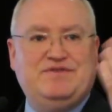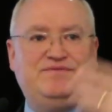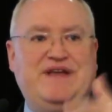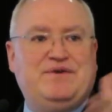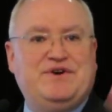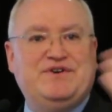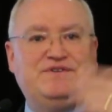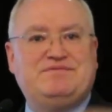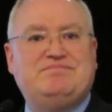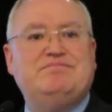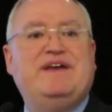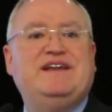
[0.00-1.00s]
you've
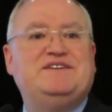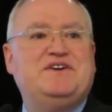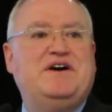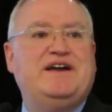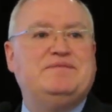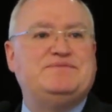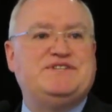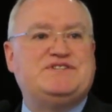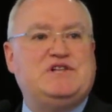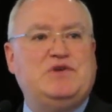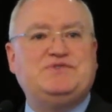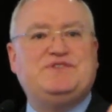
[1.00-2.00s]
heard many times
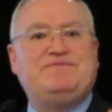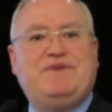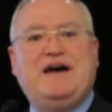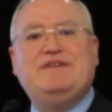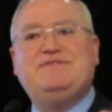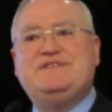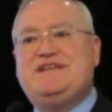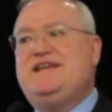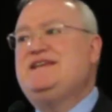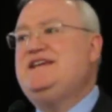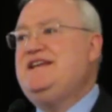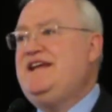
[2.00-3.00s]
is close to 5 in
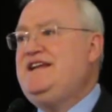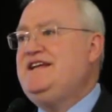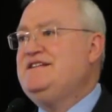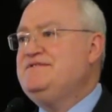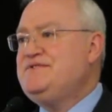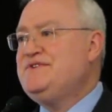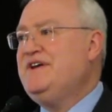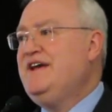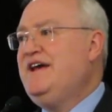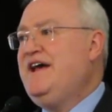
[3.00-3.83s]
10 Canadians,